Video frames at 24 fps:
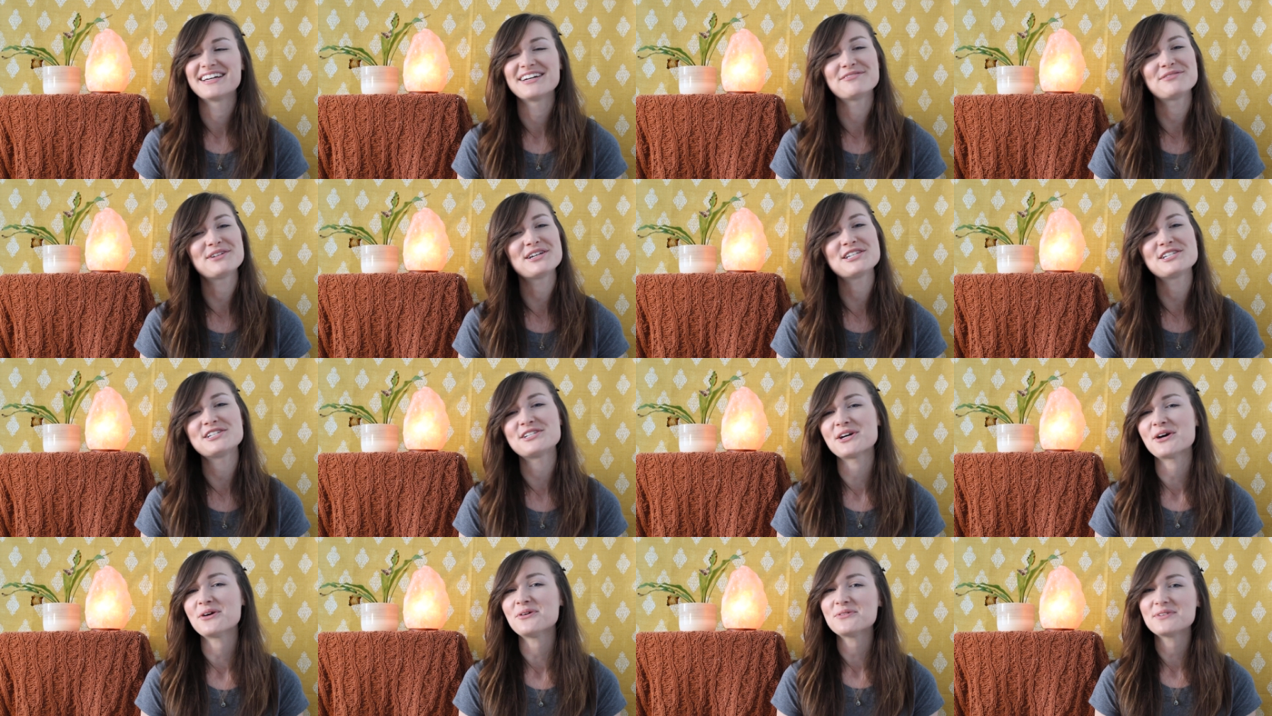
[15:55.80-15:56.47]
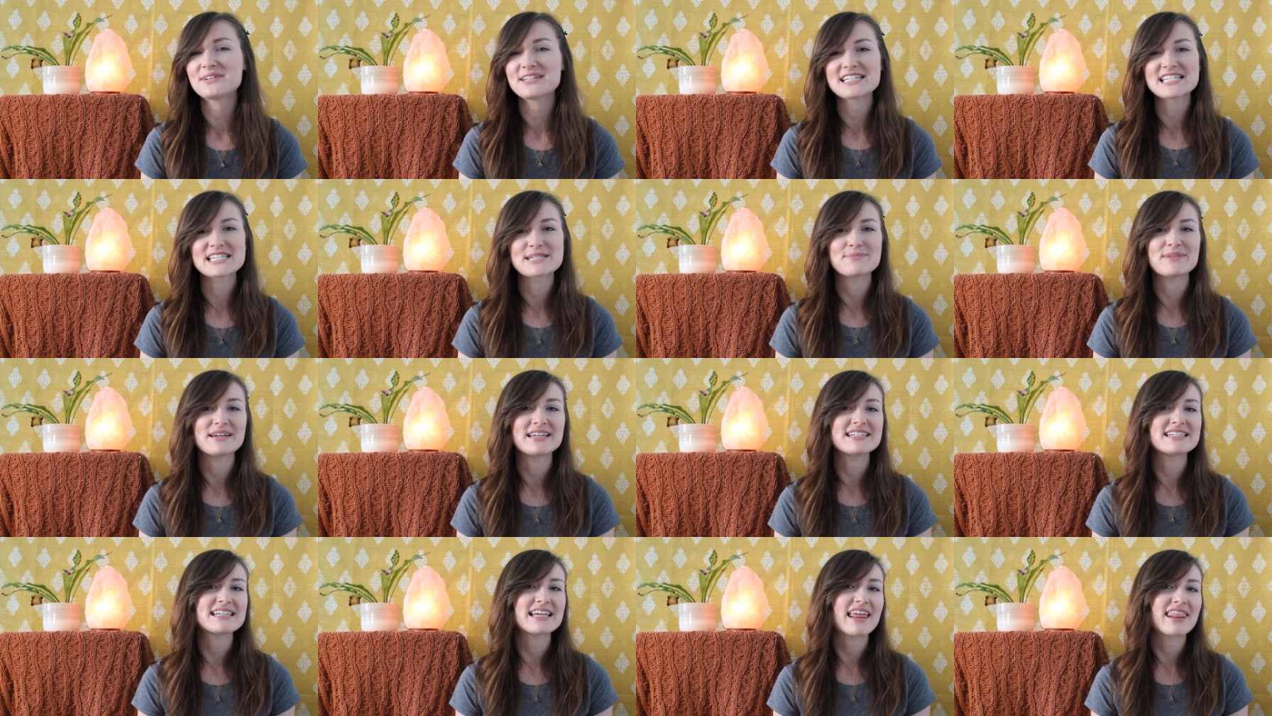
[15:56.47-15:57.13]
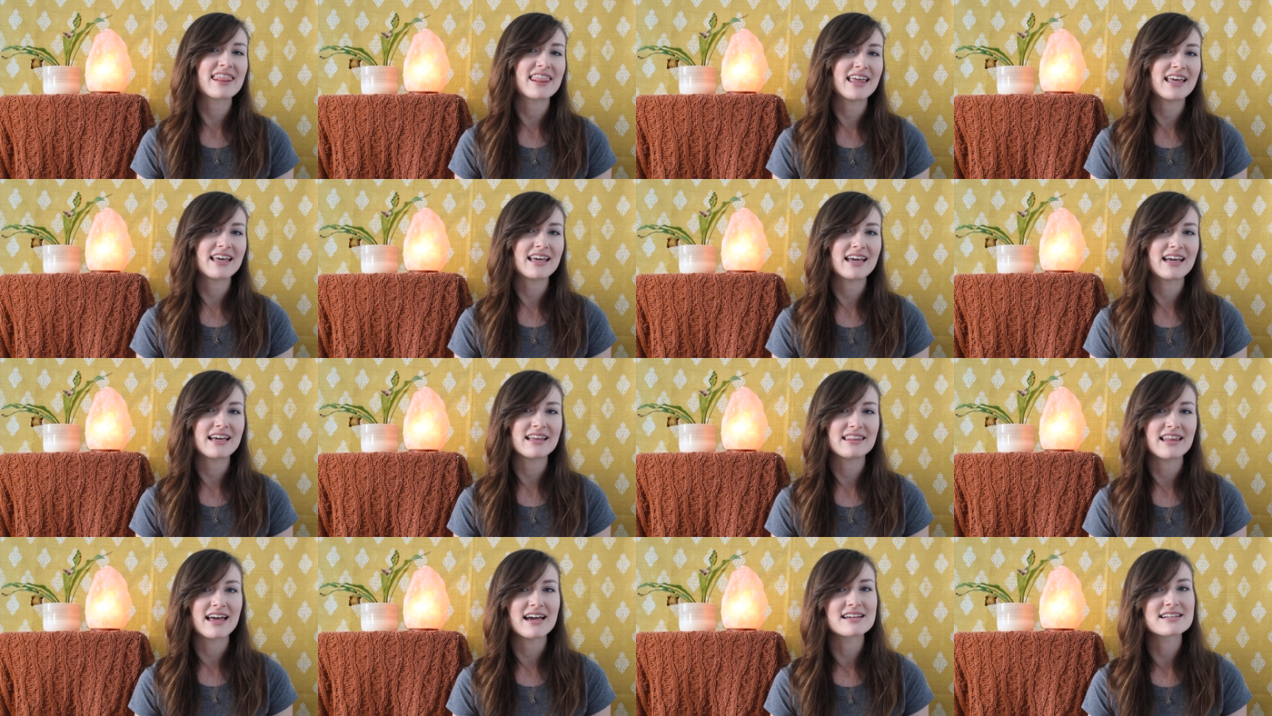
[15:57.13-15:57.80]
we don't want to spend it
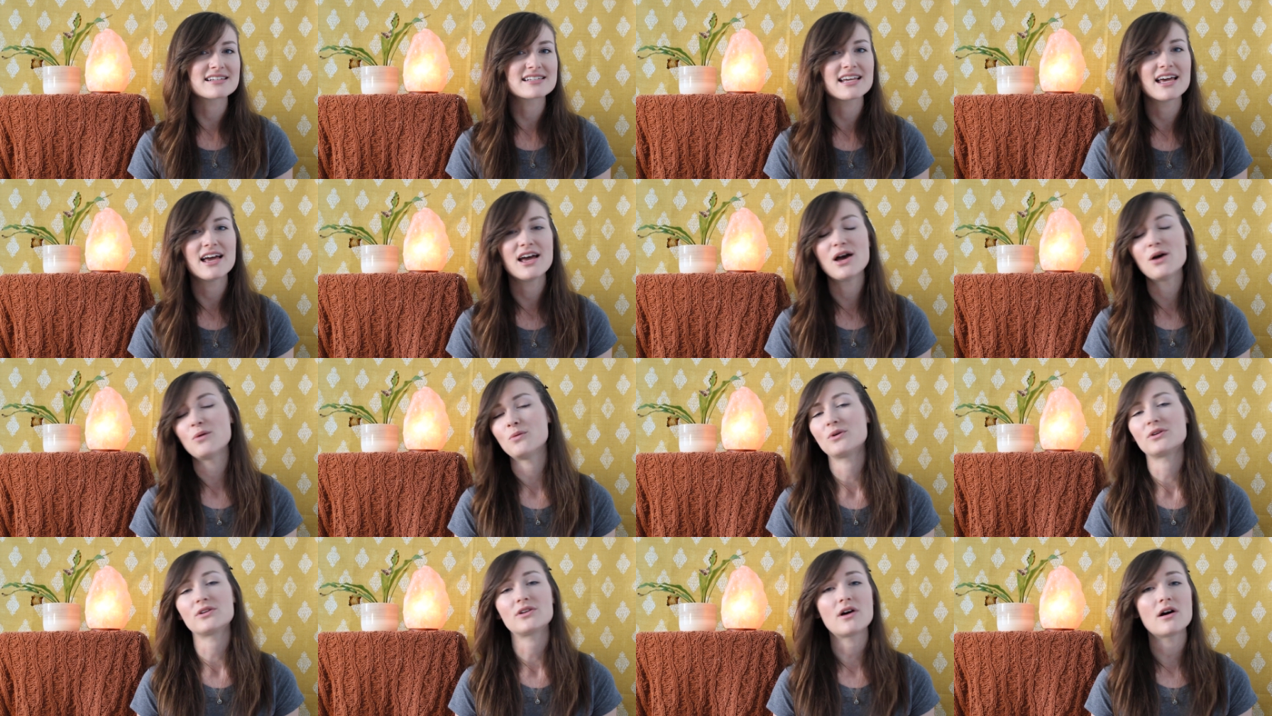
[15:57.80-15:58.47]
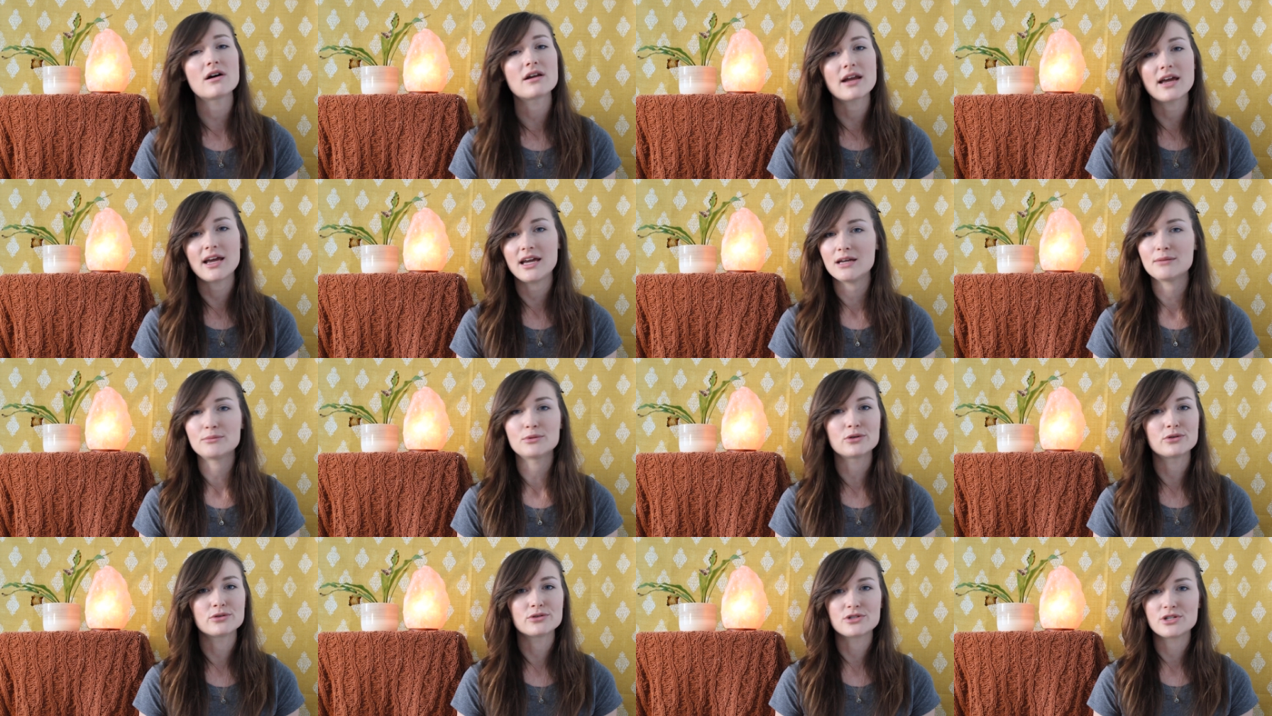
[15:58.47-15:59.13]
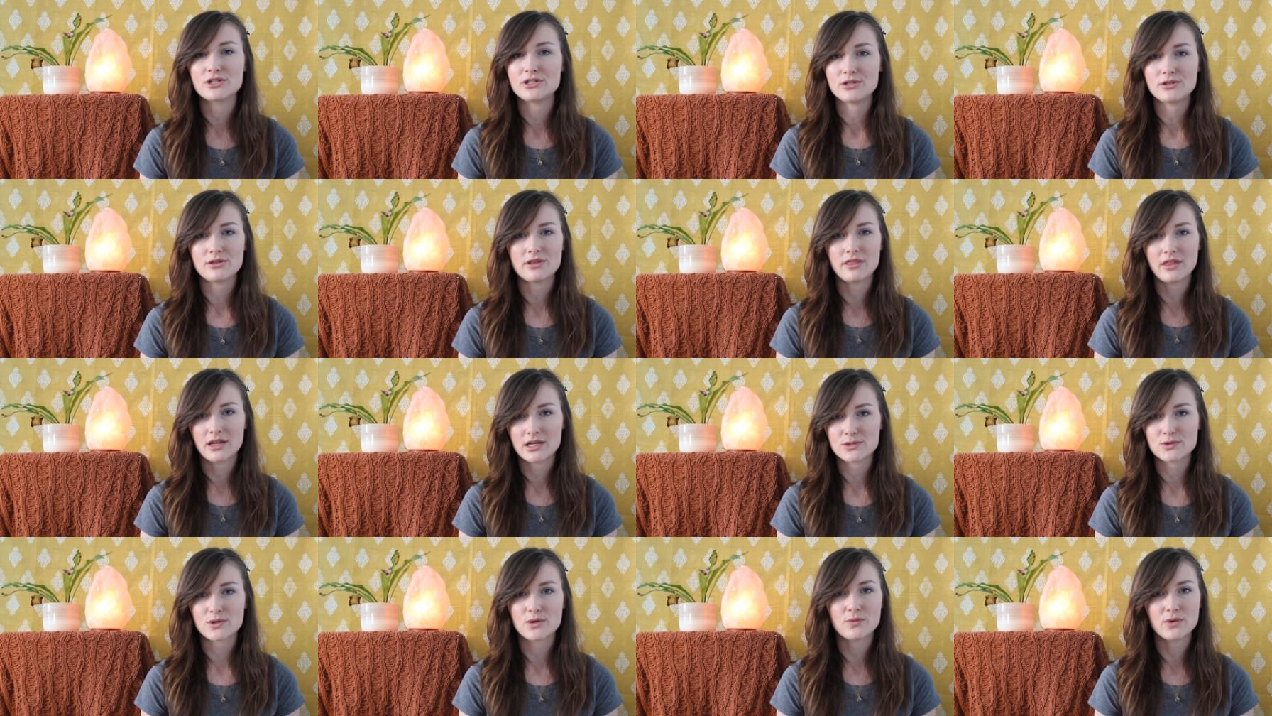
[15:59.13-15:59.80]
thinking that we're not able to do the
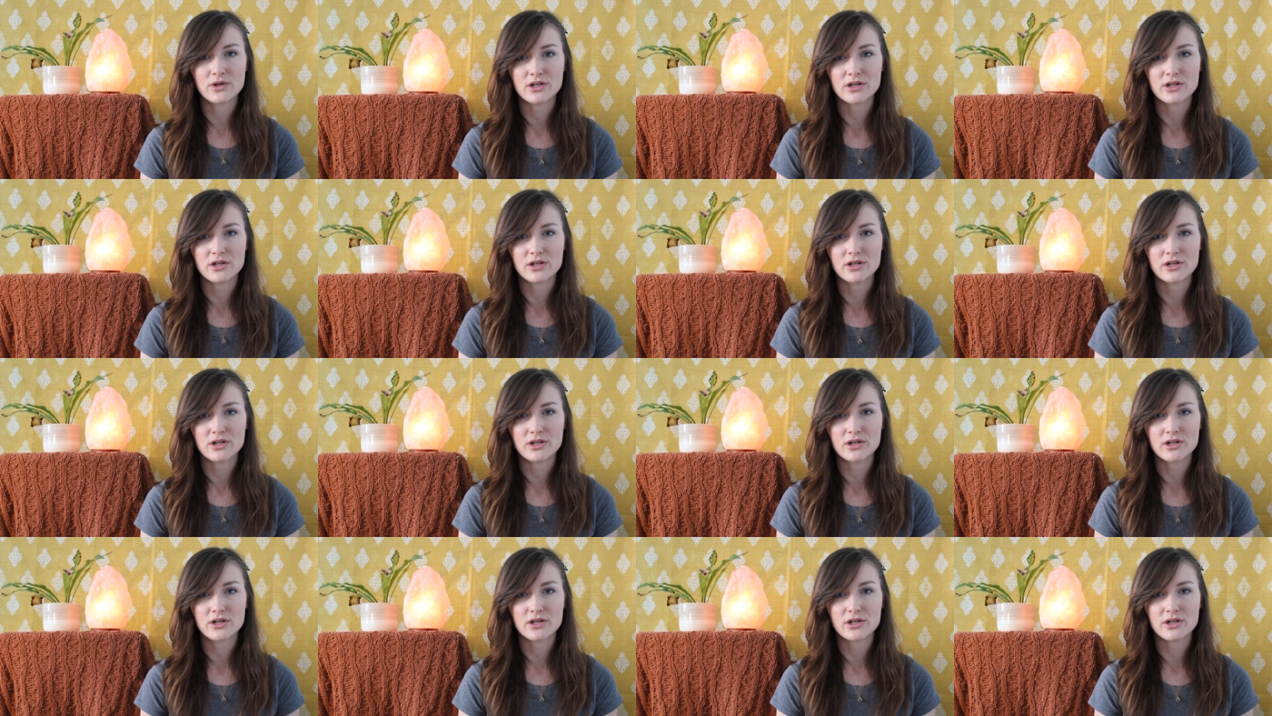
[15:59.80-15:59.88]
things we